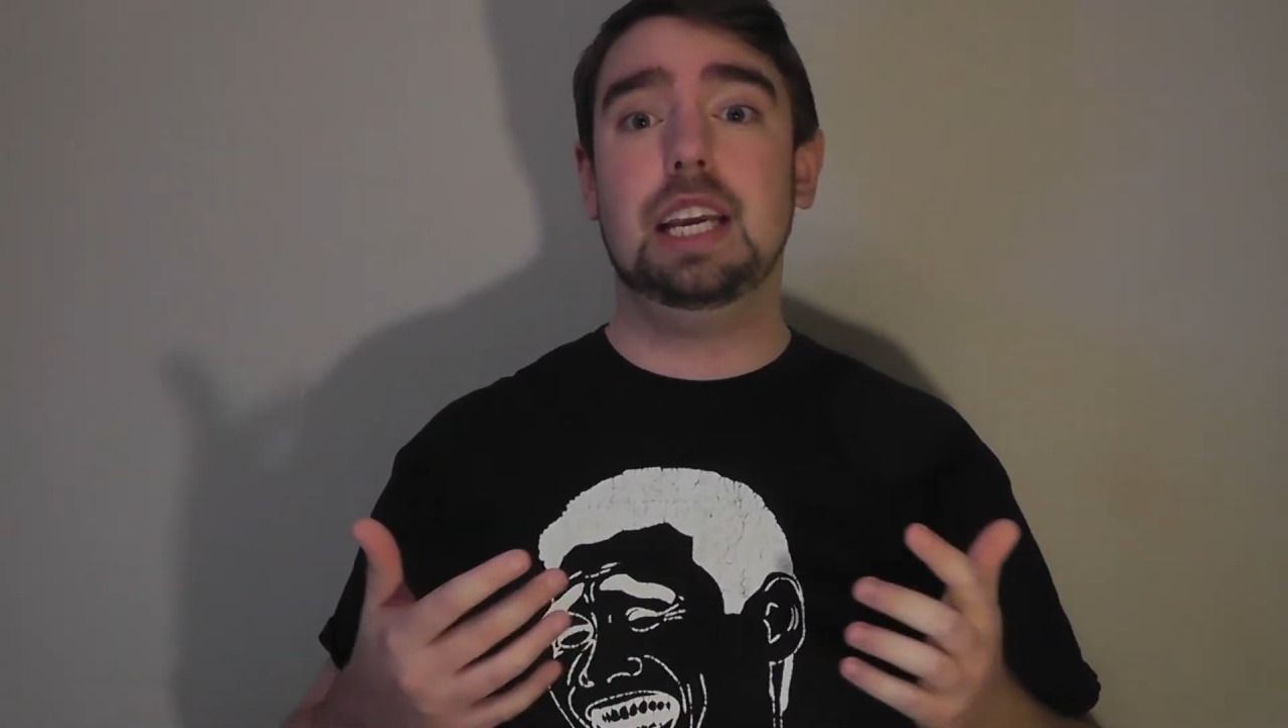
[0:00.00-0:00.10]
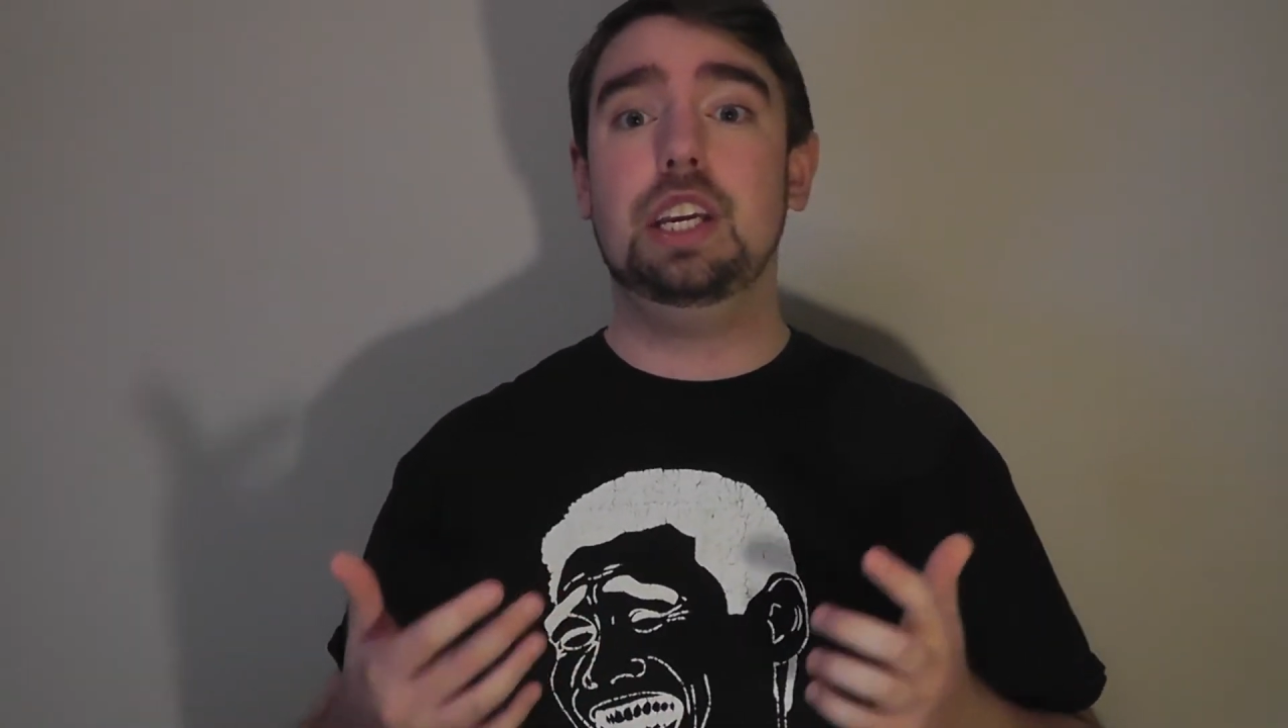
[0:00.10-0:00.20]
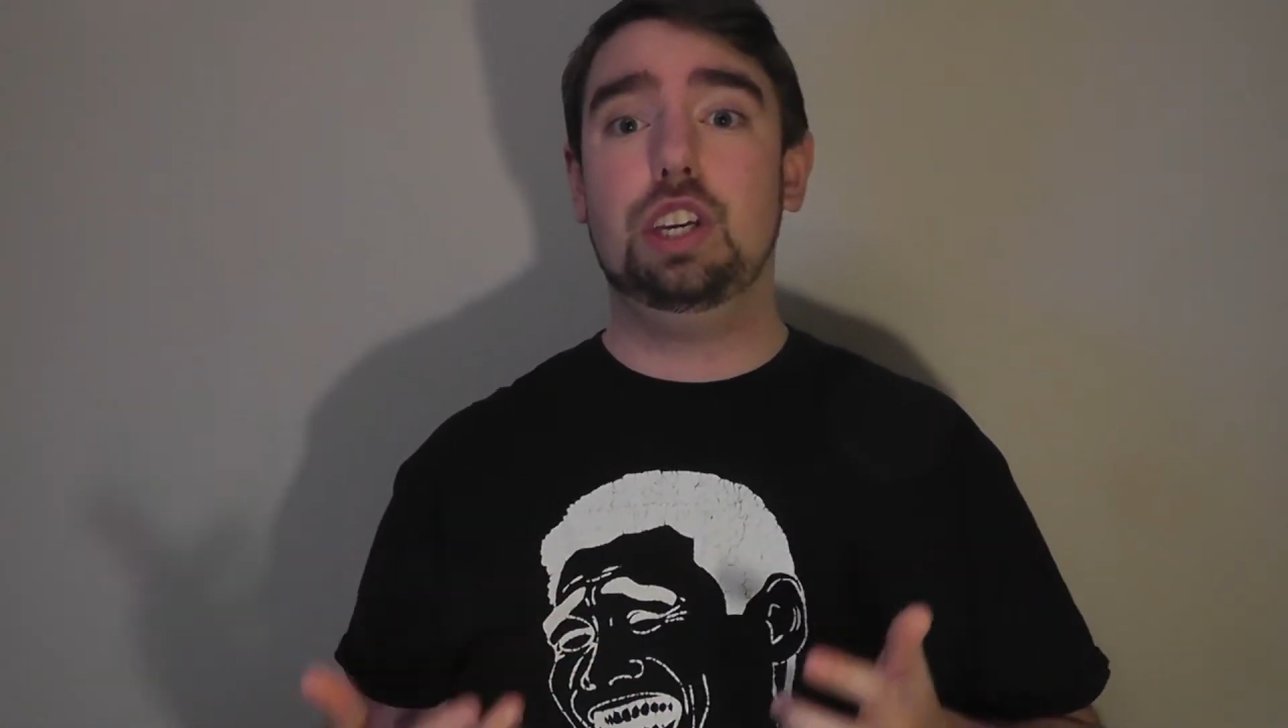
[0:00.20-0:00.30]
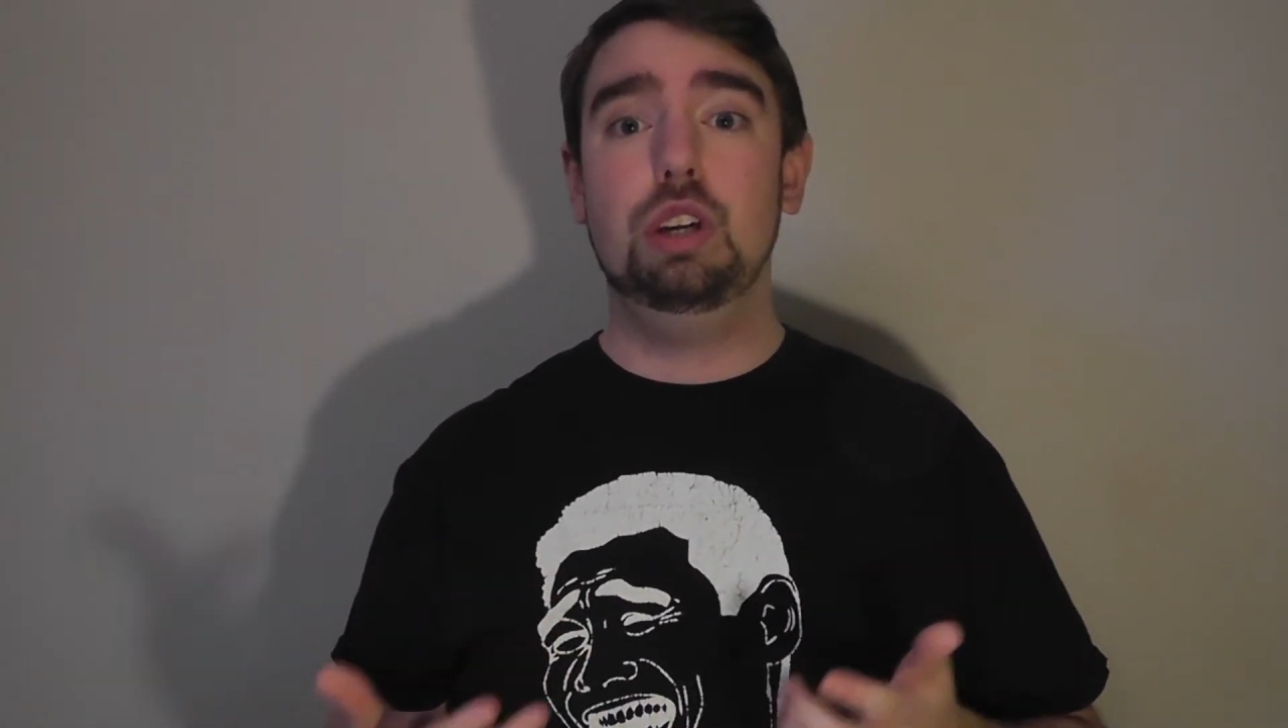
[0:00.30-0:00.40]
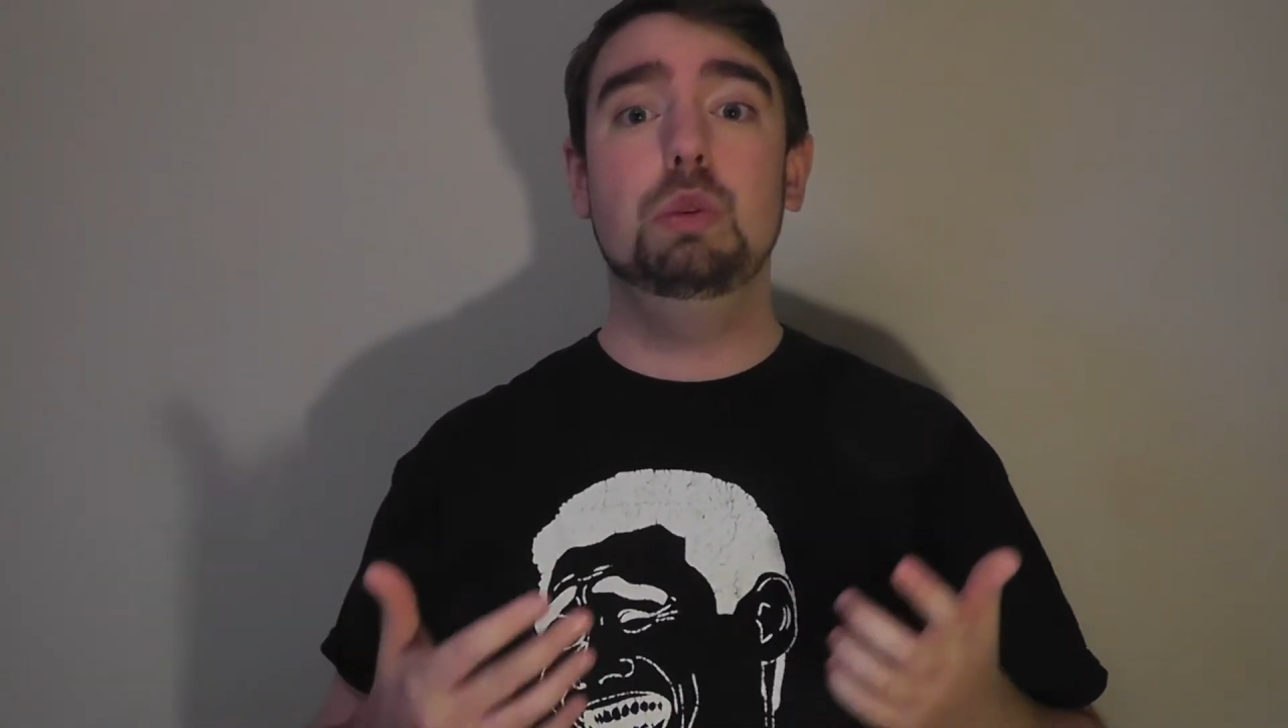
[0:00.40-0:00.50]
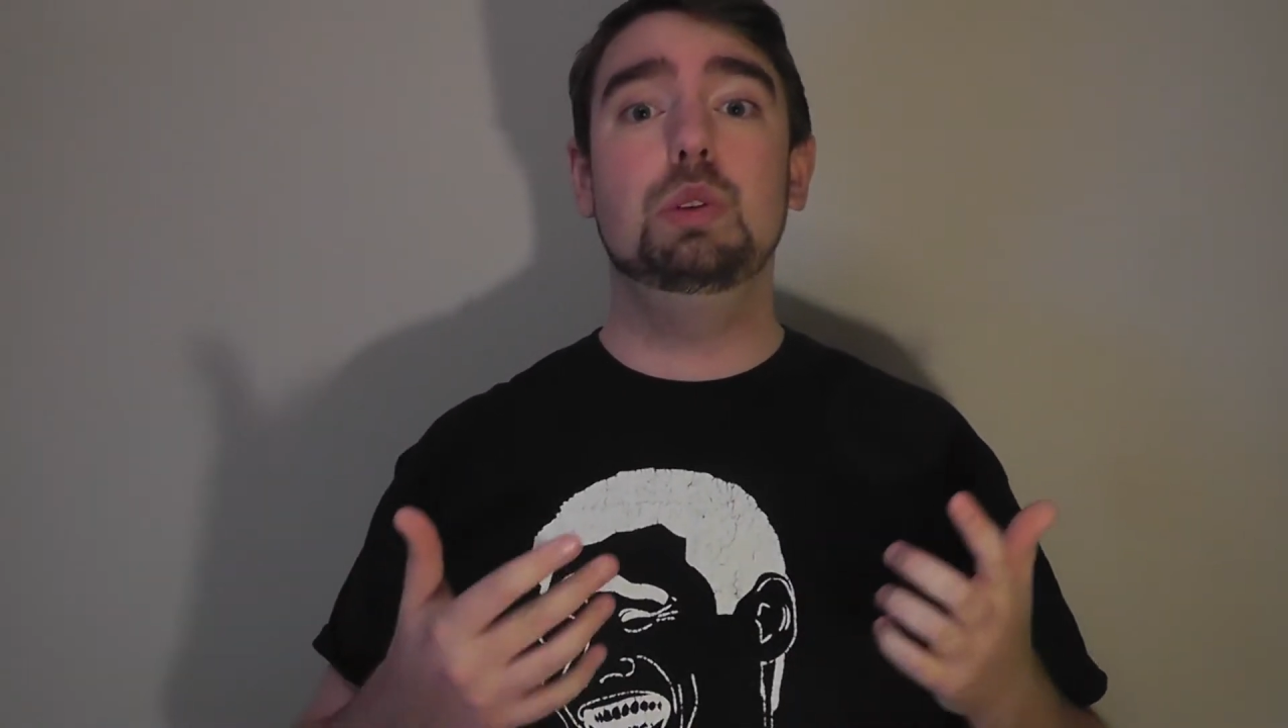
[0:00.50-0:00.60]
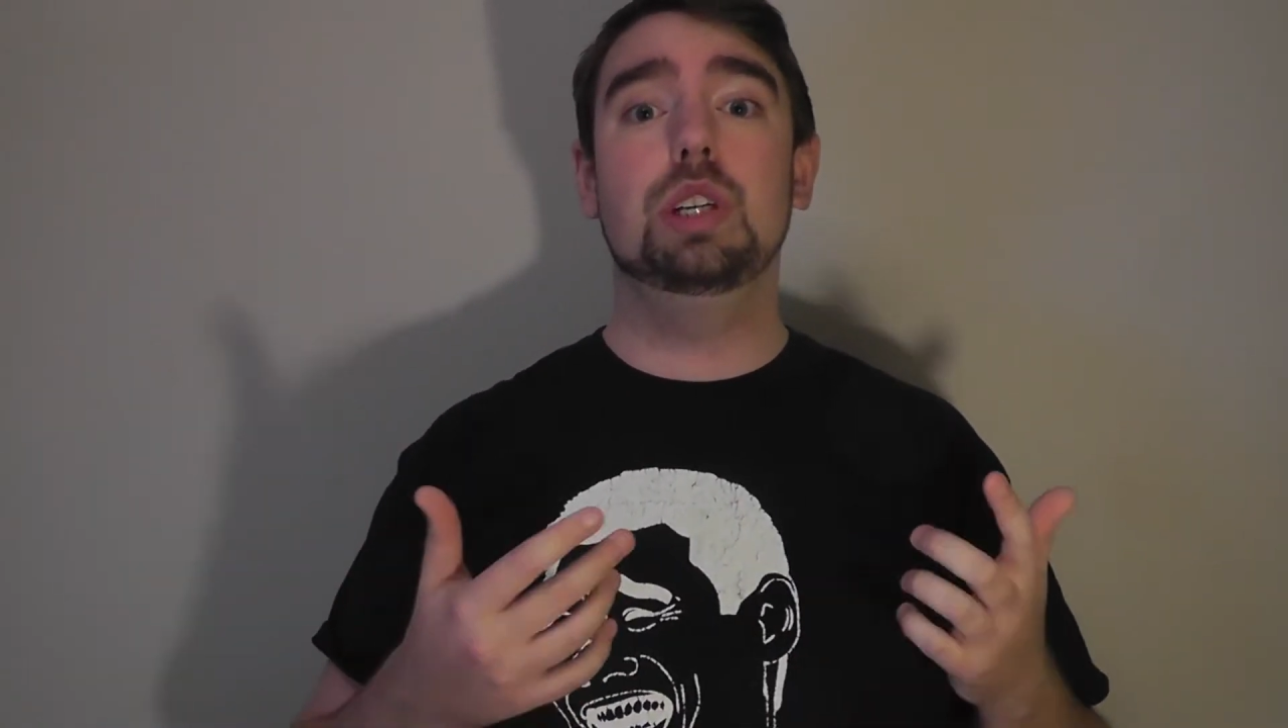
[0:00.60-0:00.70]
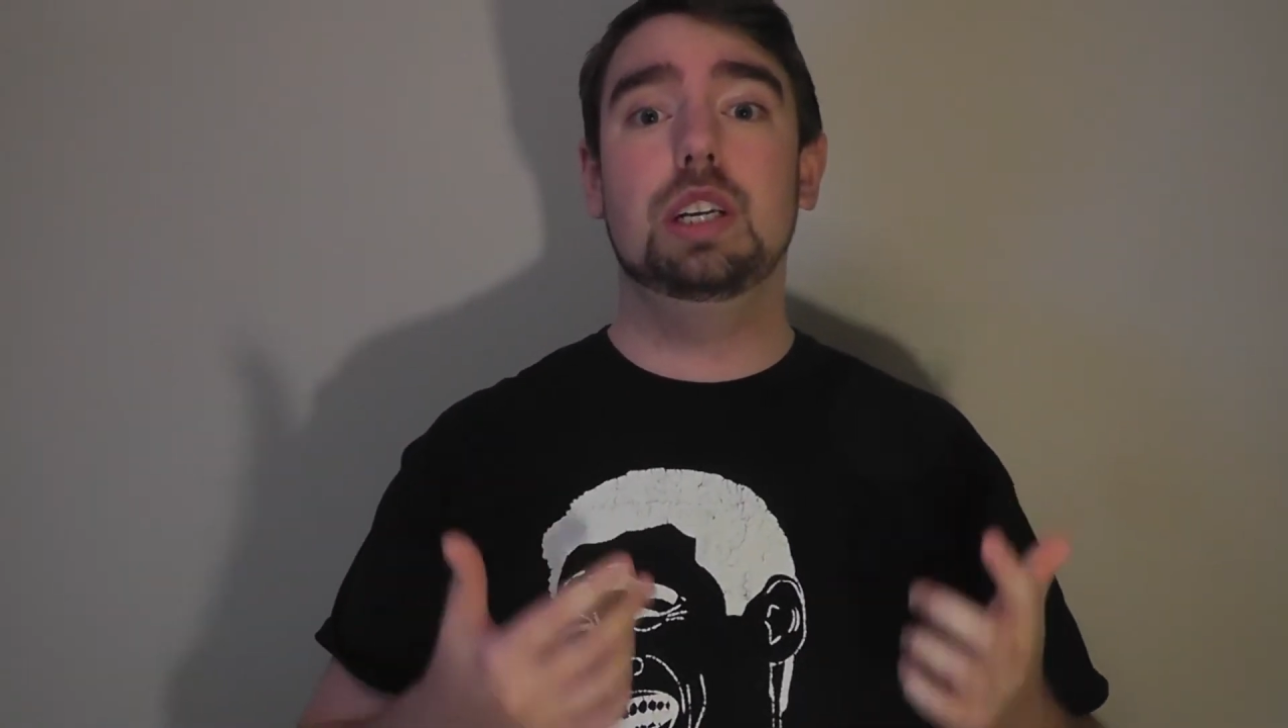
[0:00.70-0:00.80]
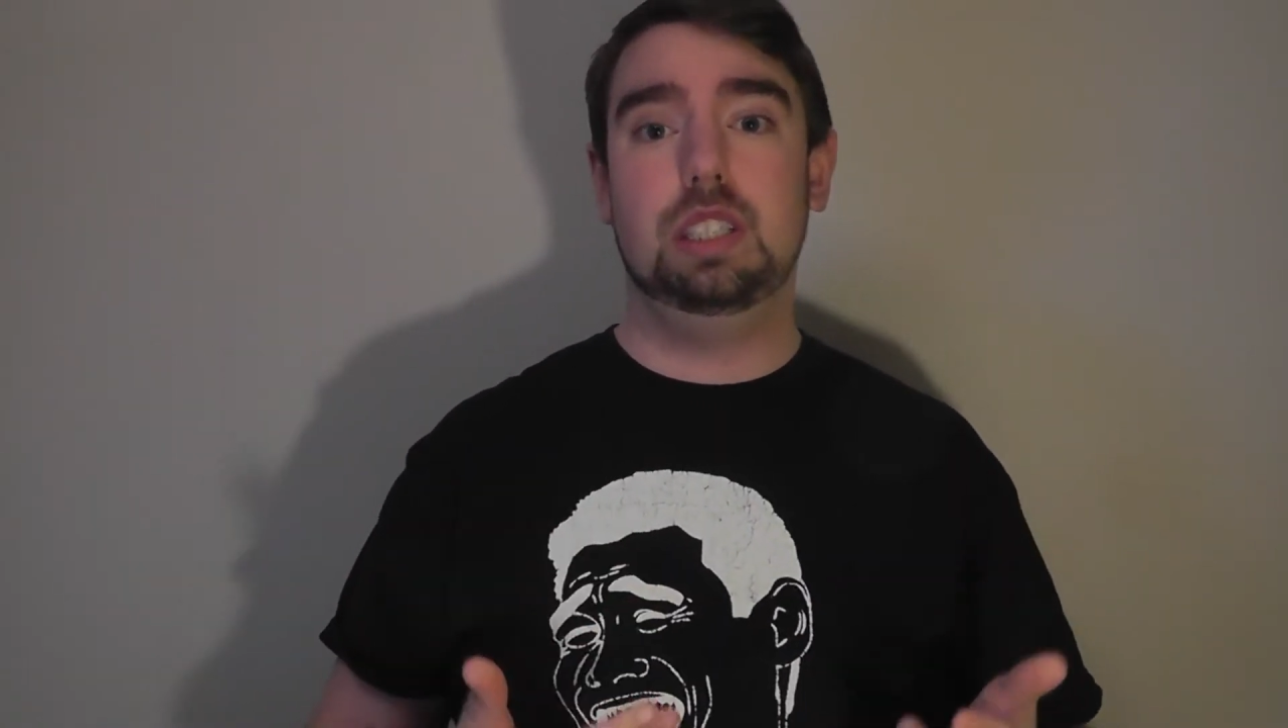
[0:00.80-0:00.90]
huge